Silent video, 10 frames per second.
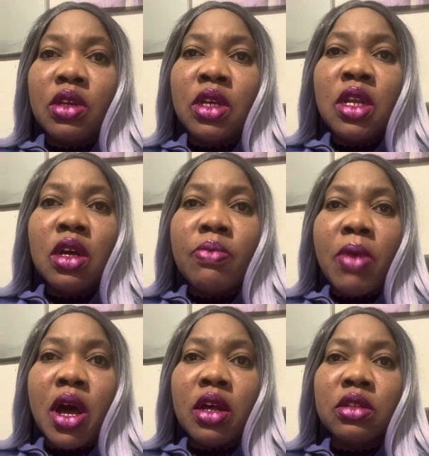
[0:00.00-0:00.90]
Elon
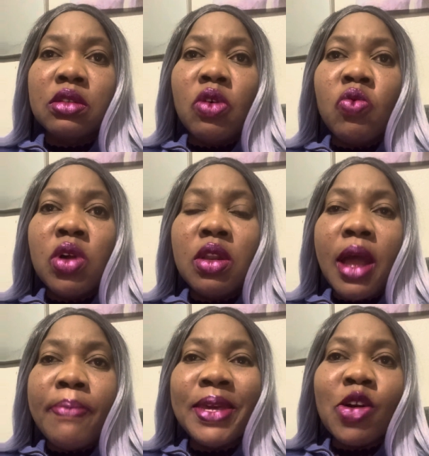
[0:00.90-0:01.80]
Musk will
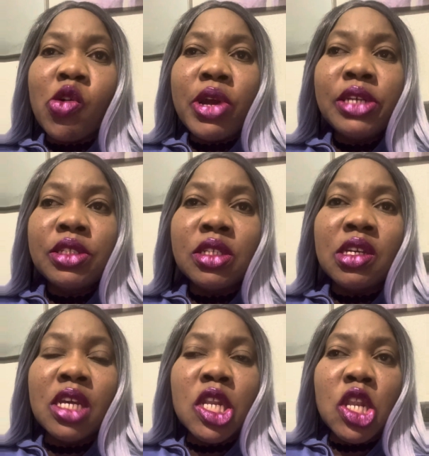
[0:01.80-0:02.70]
not be crazy
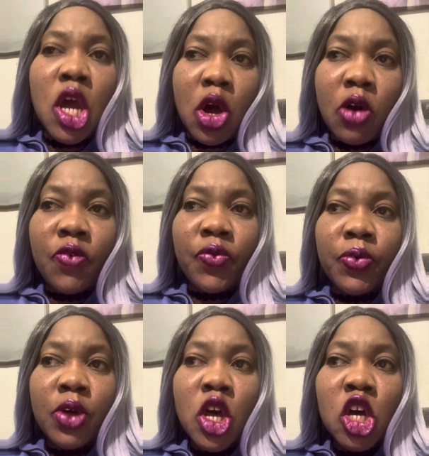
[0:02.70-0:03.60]
enough
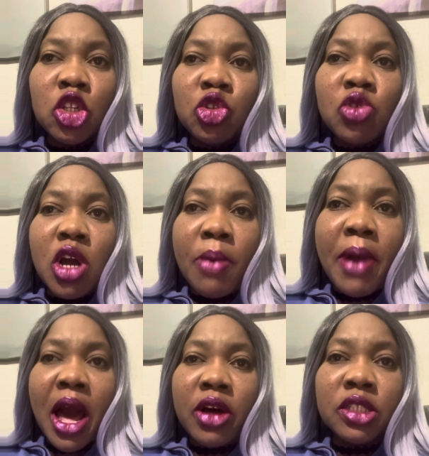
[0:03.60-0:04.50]
to come
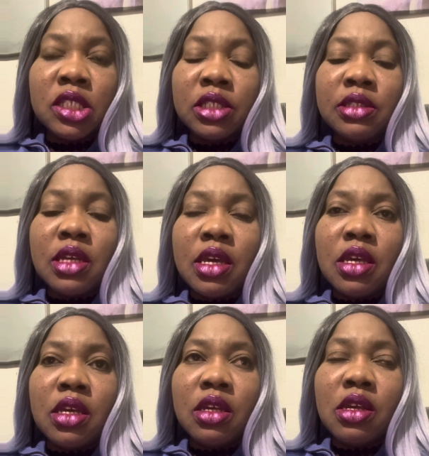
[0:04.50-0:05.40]
out to
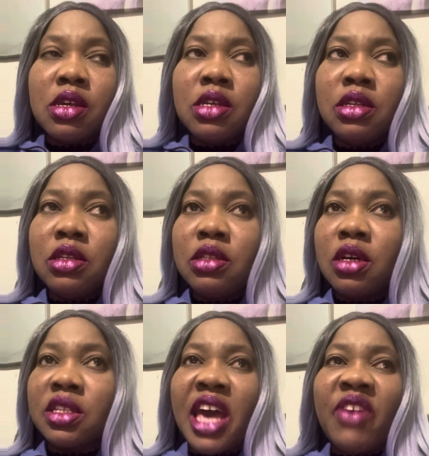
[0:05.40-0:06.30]
say he
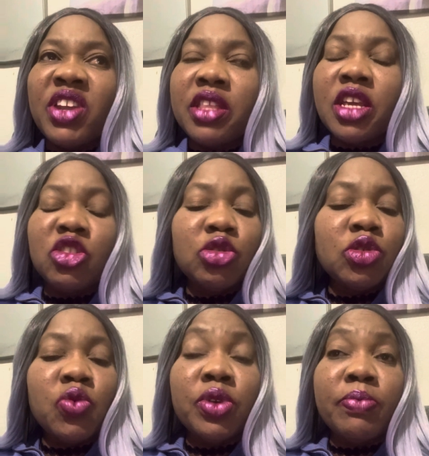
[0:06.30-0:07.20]
doesn't have anything to
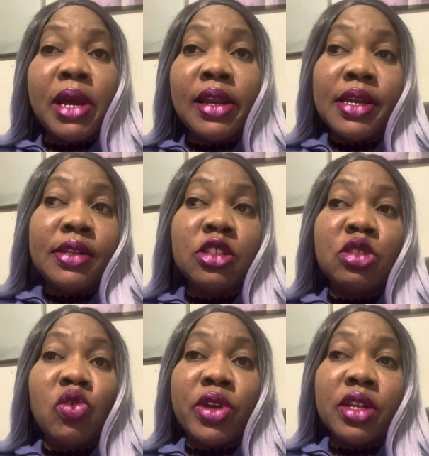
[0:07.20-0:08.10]
do with Milady's
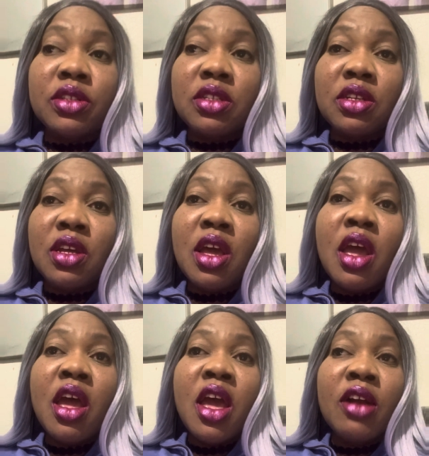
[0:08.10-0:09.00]
tokens,
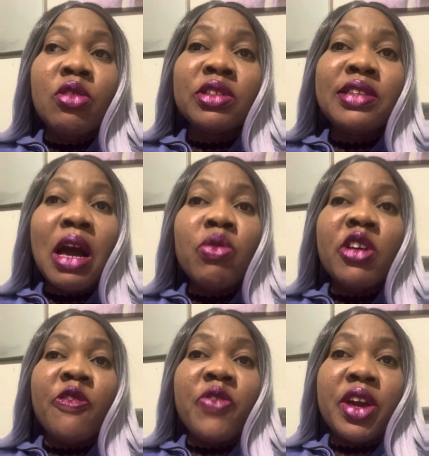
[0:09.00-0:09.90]
because that would
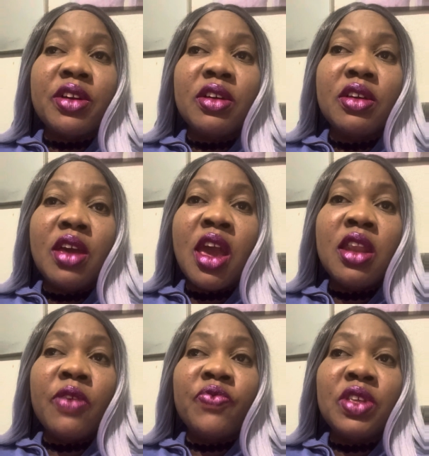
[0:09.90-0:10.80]
affect
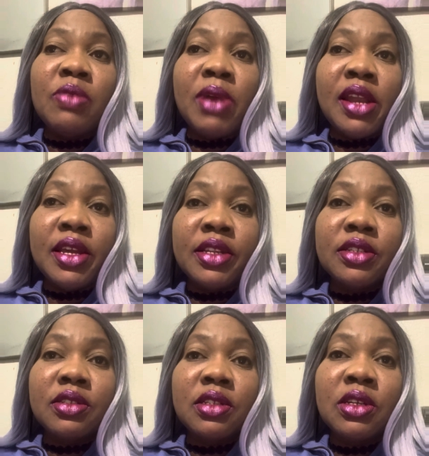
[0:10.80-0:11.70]
NFT
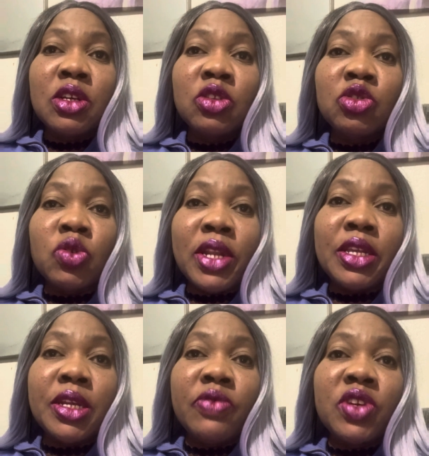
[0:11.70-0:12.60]
Milady's. So at the
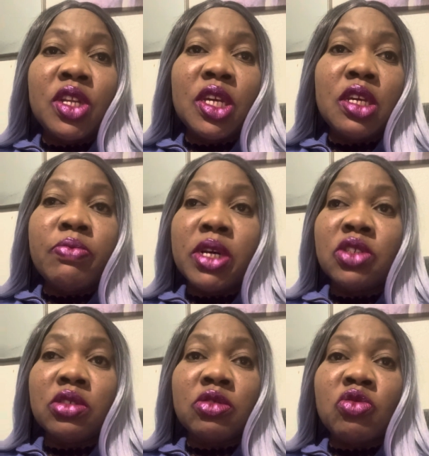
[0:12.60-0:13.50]
end of the day, he might
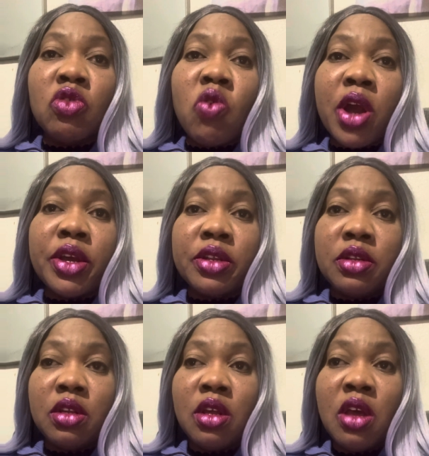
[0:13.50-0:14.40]
just go quiet
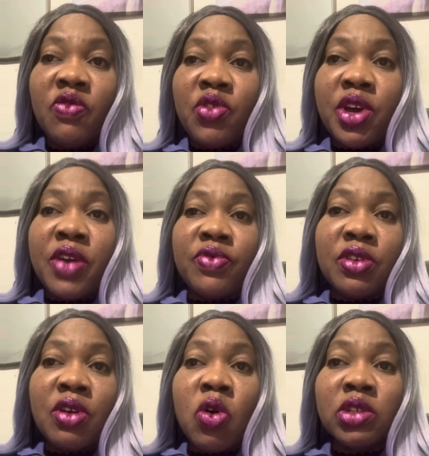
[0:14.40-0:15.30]

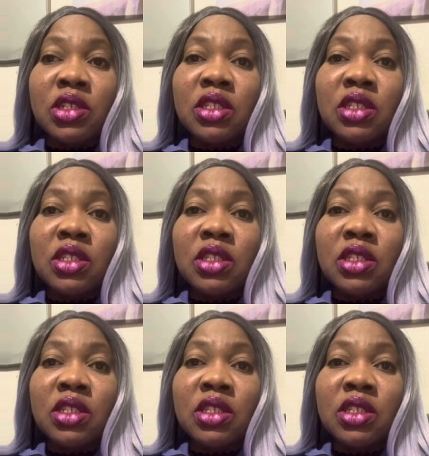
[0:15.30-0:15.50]
forever or say